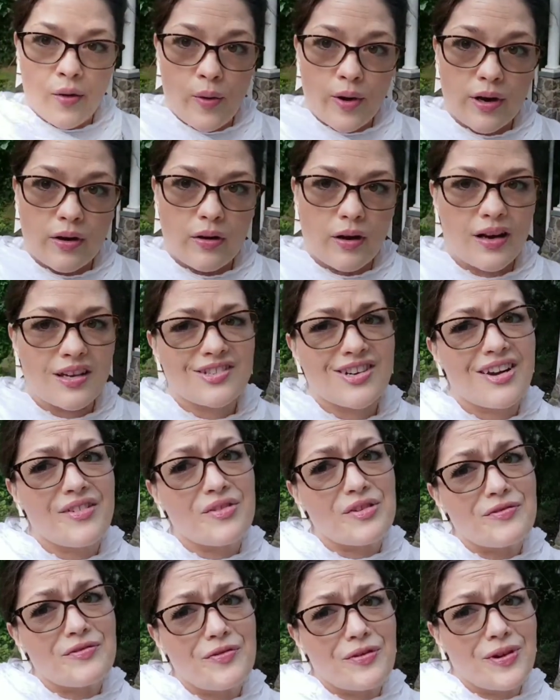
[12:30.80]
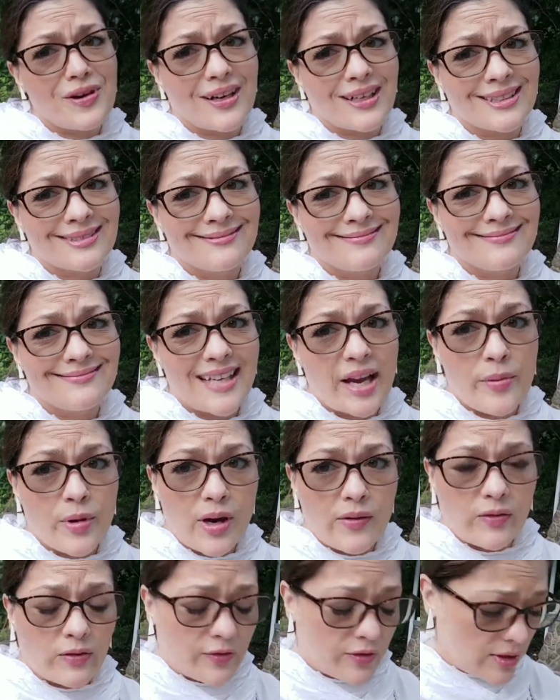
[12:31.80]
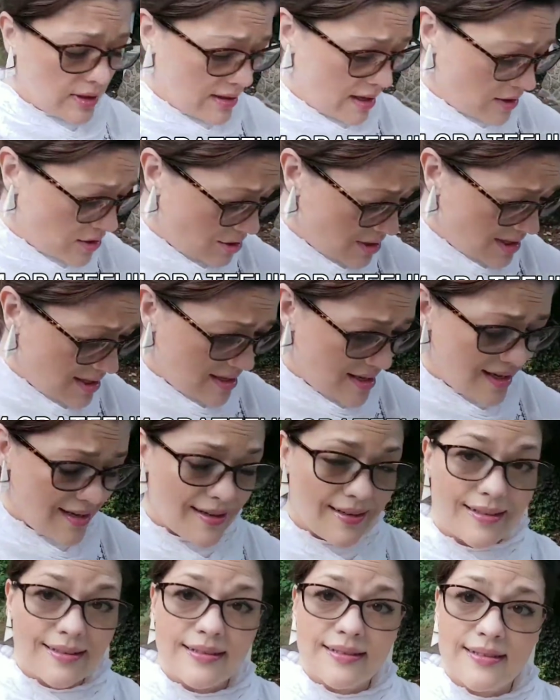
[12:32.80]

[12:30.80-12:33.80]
What are you guys grateful for? I'm grateful for electricity